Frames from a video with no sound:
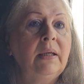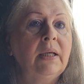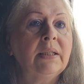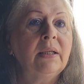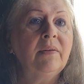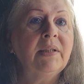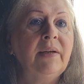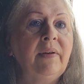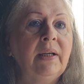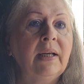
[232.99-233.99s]
Yeah, I still have
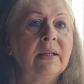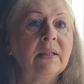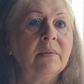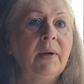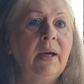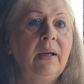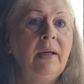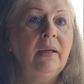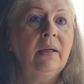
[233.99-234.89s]
safety glasses, right, honey?